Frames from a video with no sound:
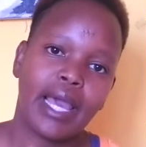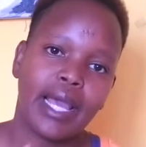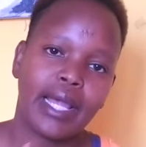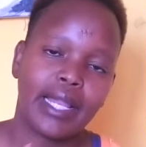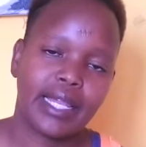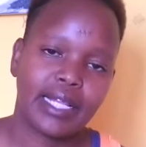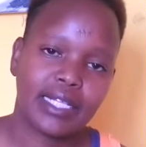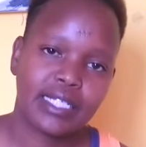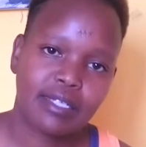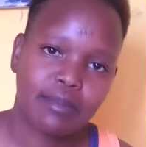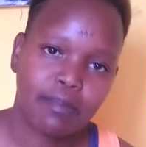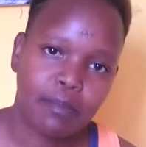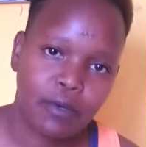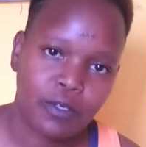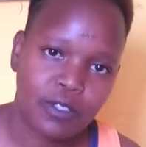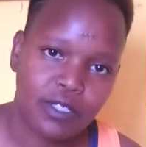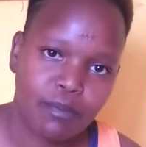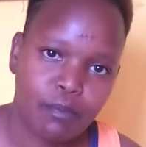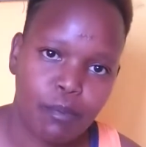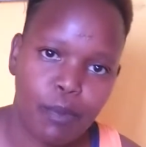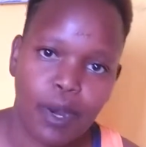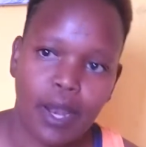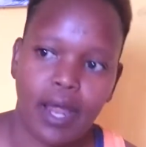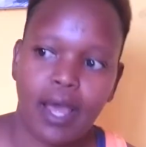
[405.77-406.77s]
and a
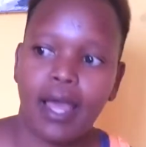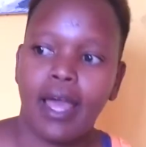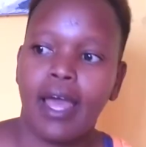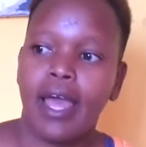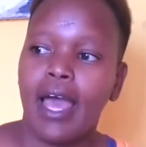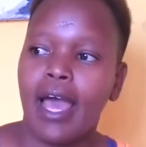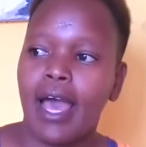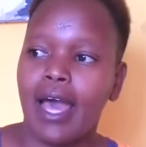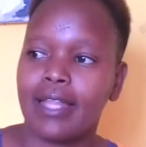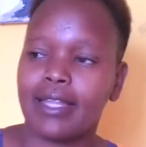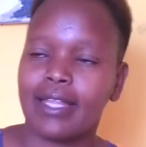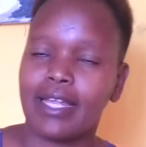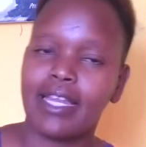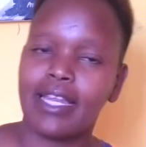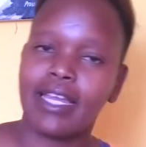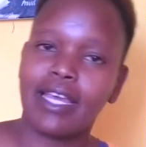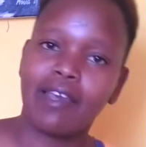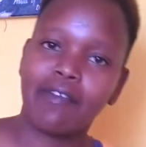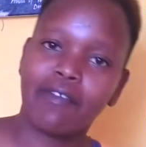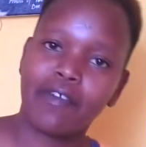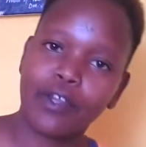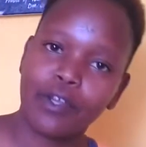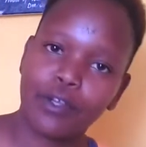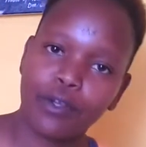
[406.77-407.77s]
sports bra, and then
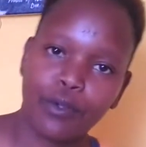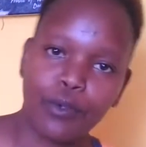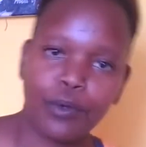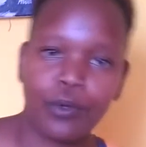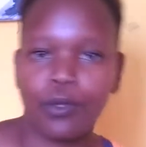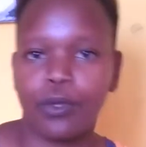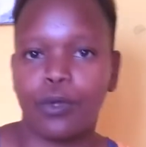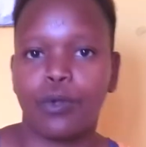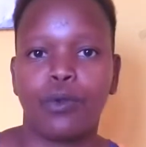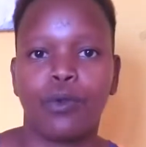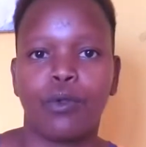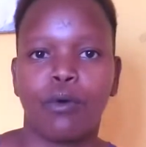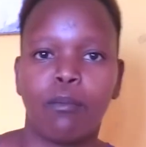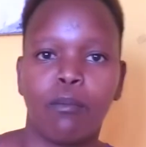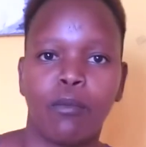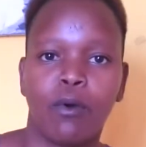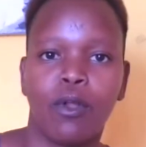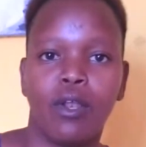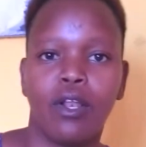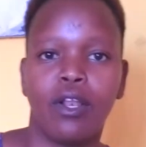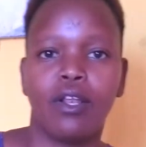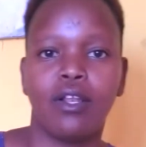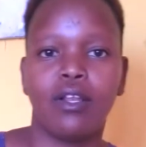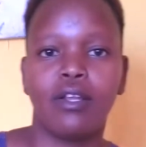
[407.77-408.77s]
even do your
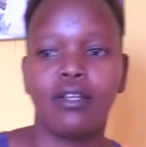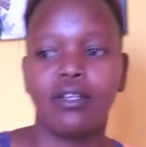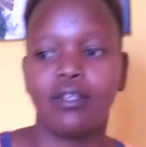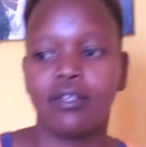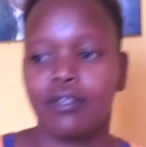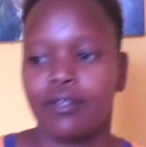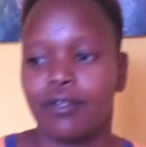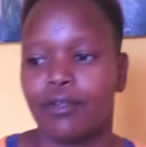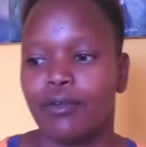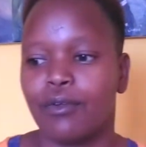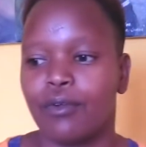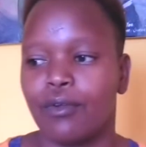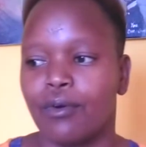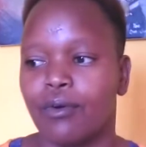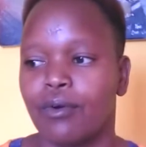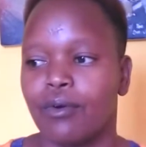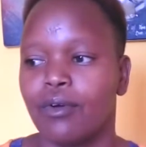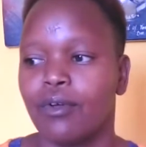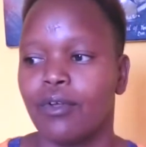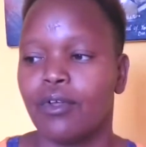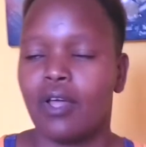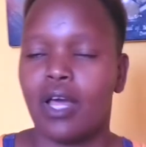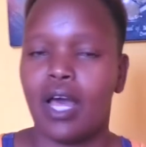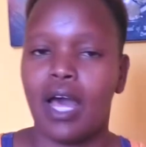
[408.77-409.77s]
normal, you
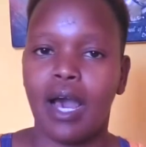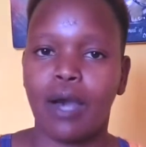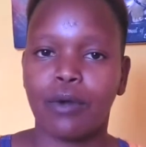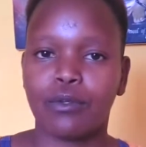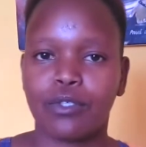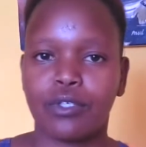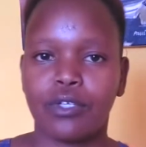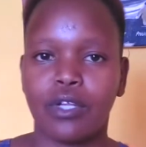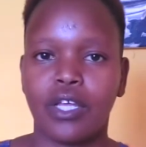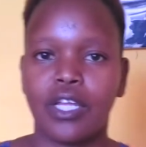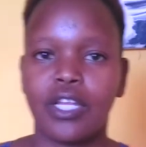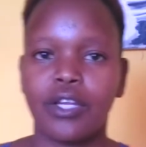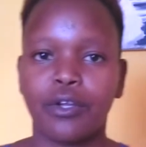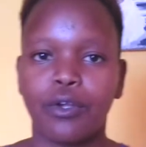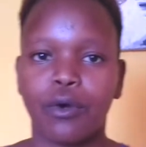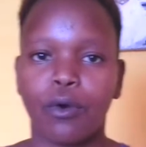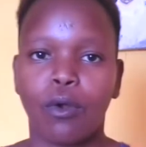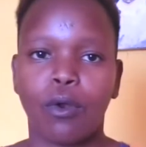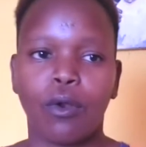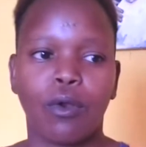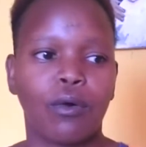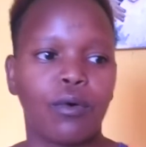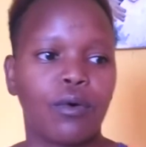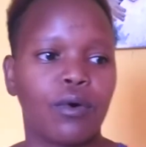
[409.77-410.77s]
know, out
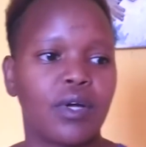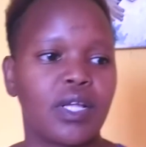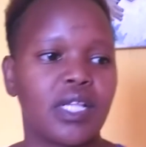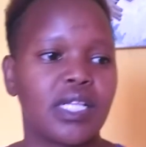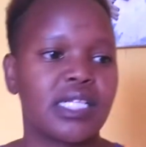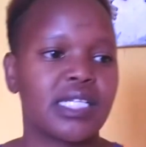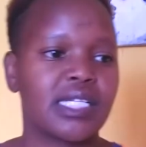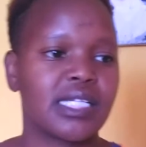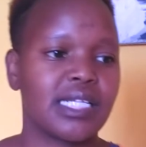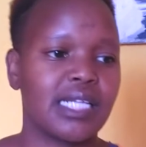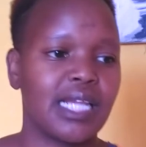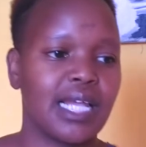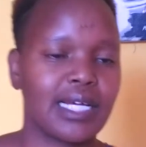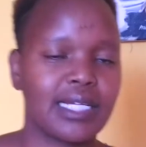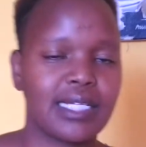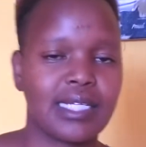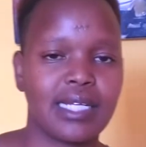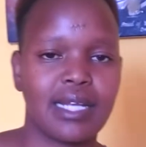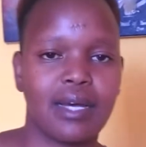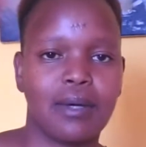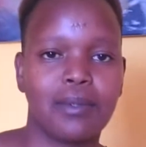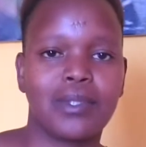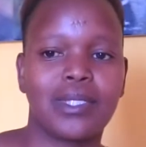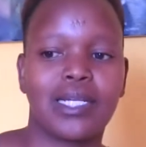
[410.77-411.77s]
indoor clothes like
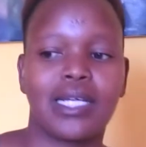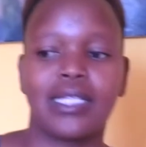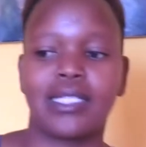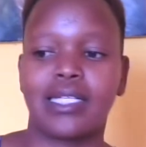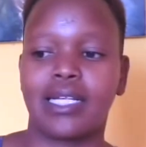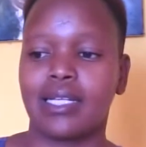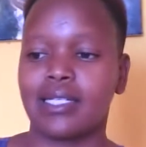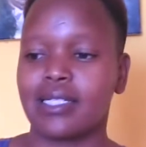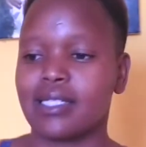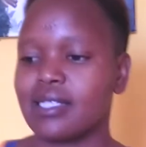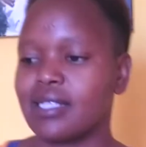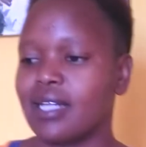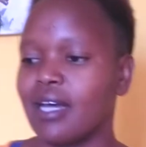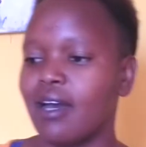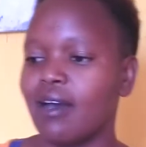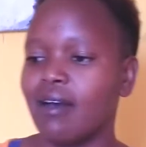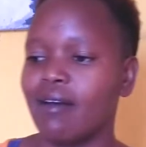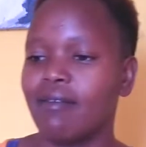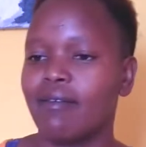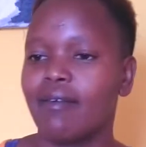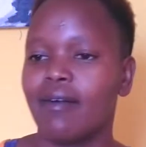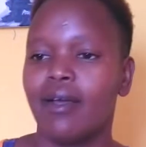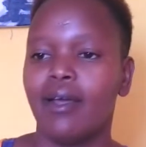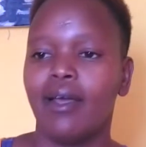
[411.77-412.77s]
trousers and
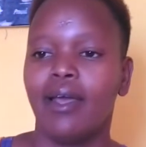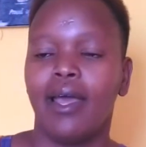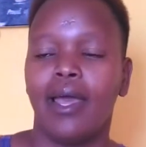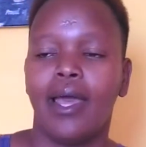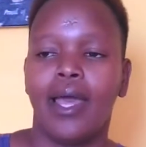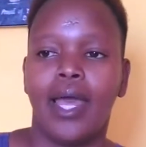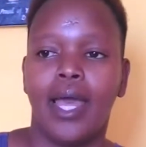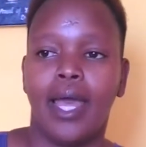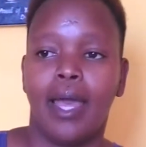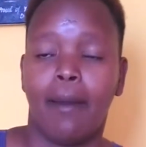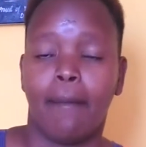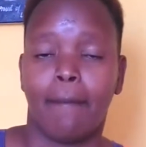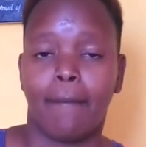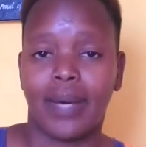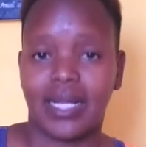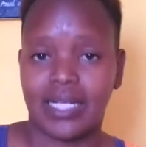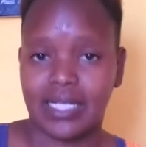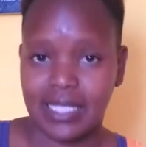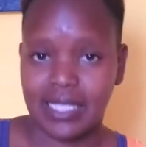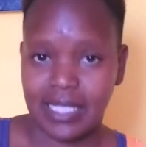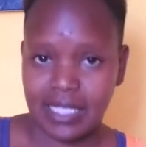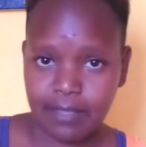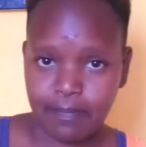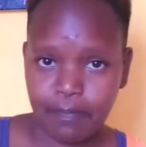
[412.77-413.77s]
stuff.
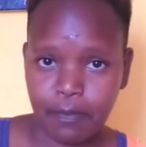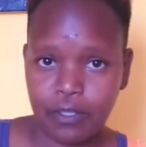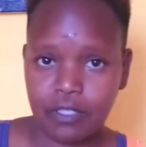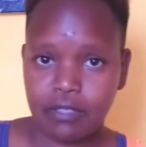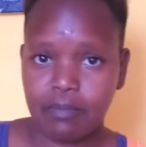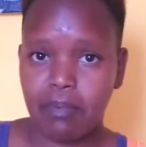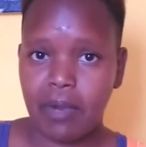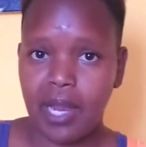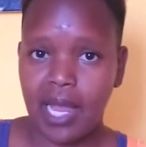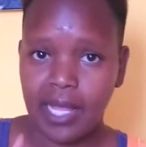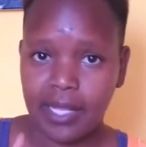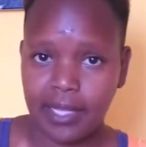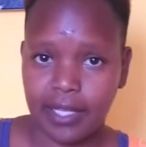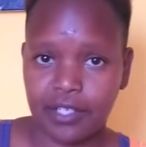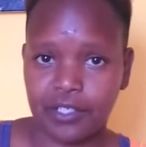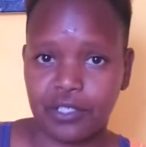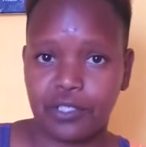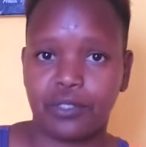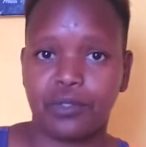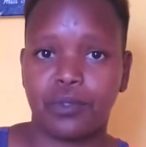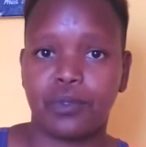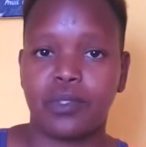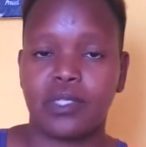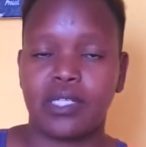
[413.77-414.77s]
But the sports bra and the
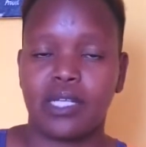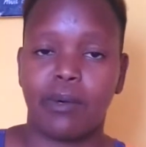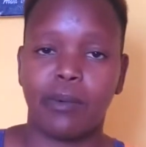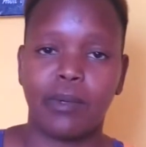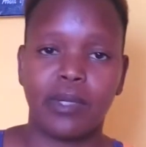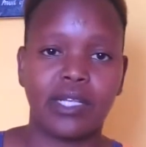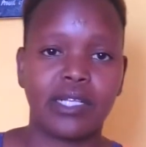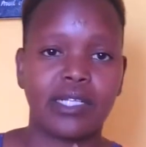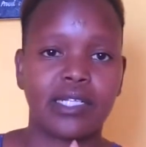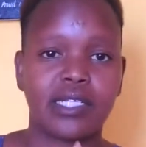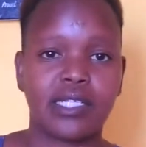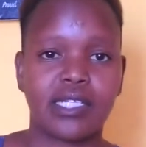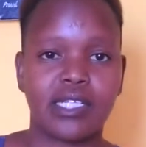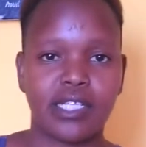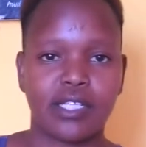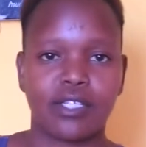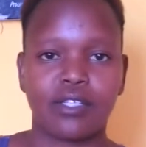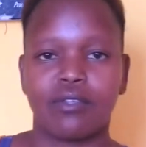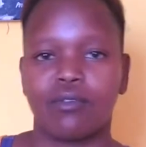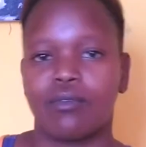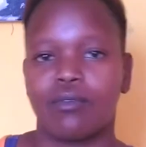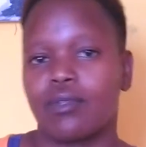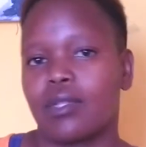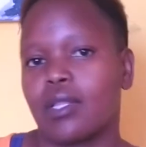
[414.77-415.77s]
shoes, I will
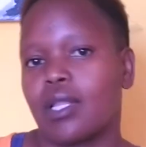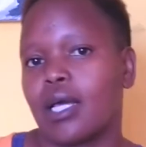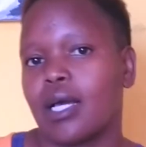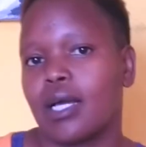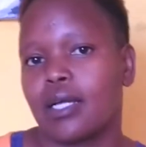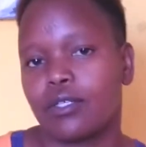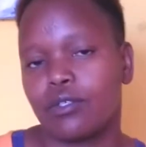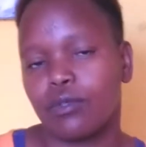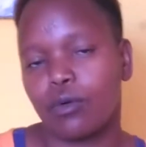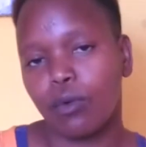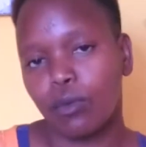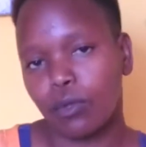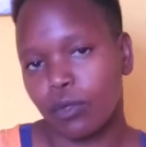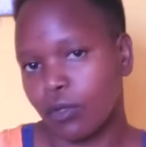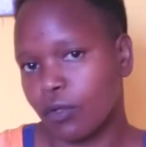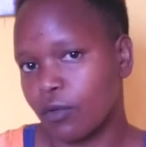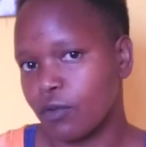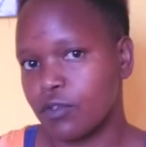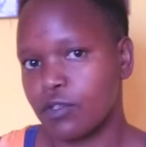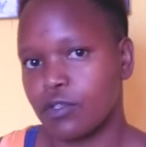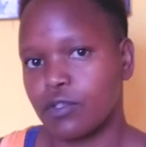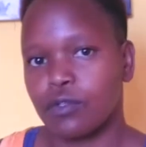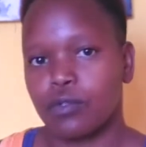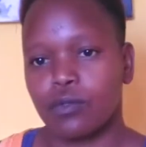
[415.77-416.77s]
insist on that, on
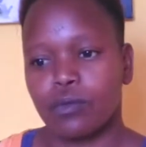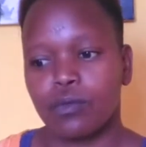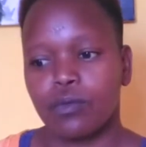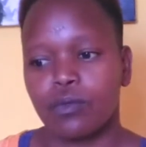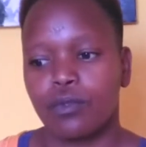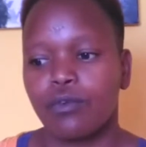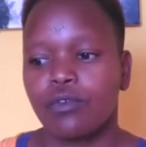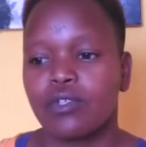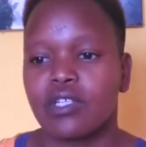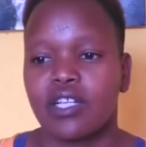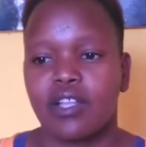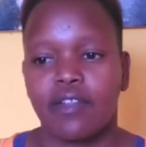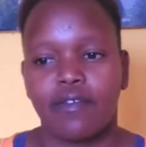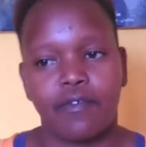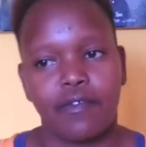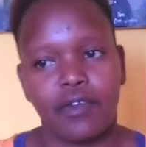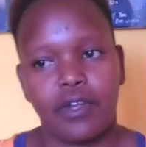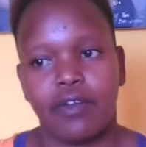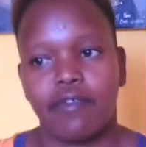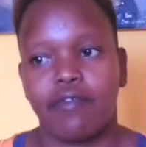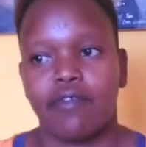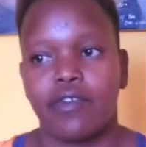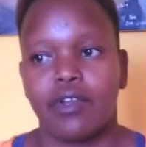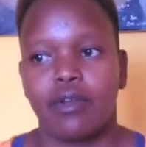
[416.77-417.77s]
those two. Those are the
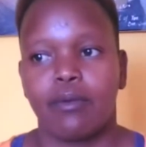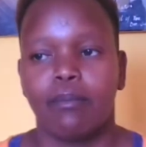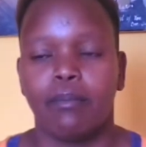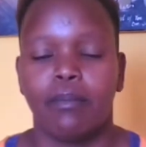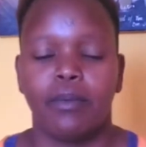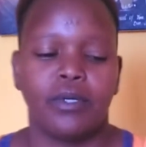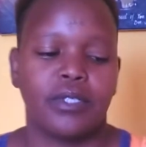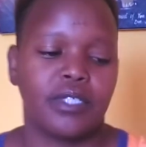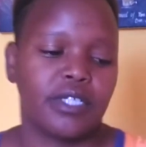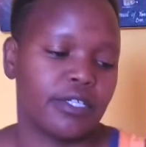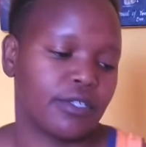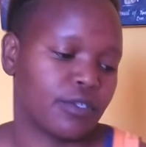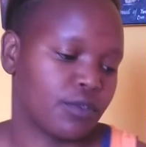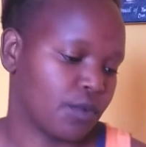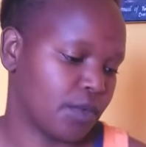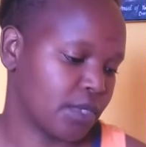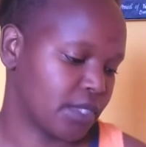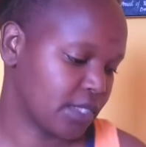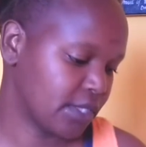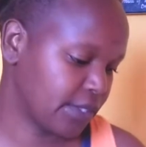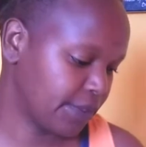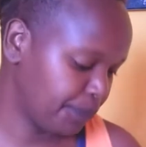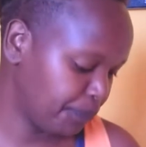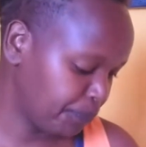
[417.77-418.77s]
very, very important
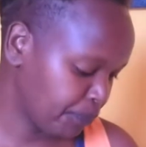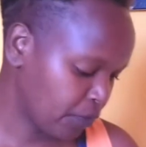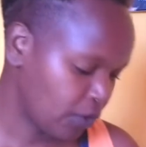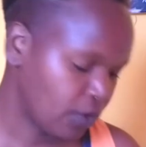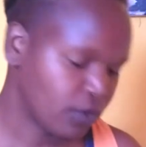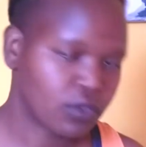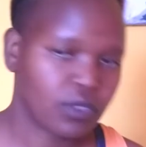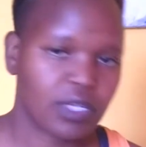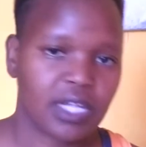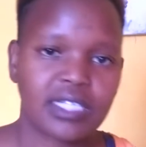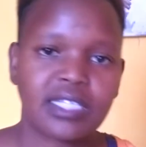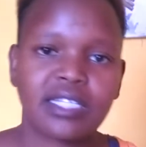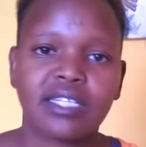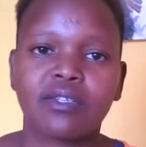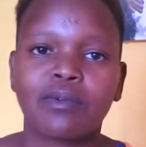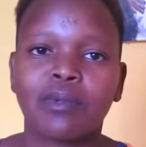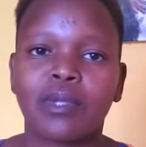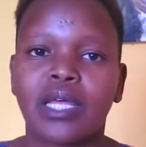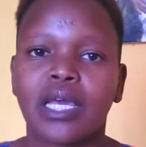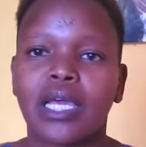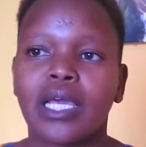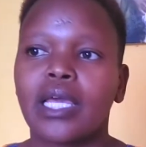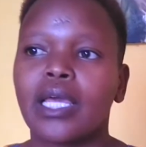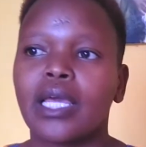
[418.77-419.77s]
ones. So that's it
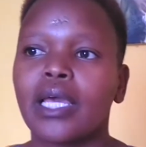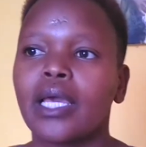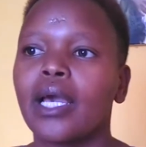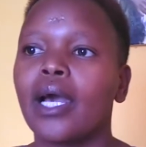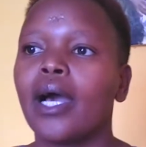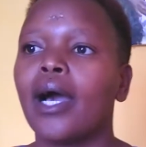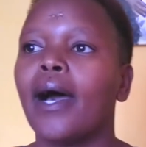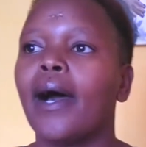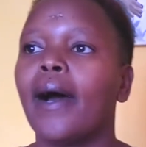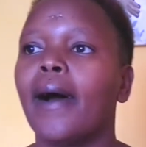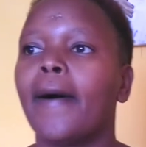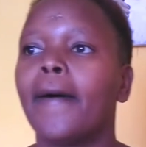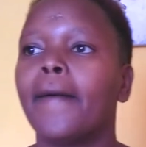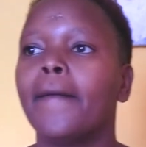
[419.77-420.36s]
with the gear.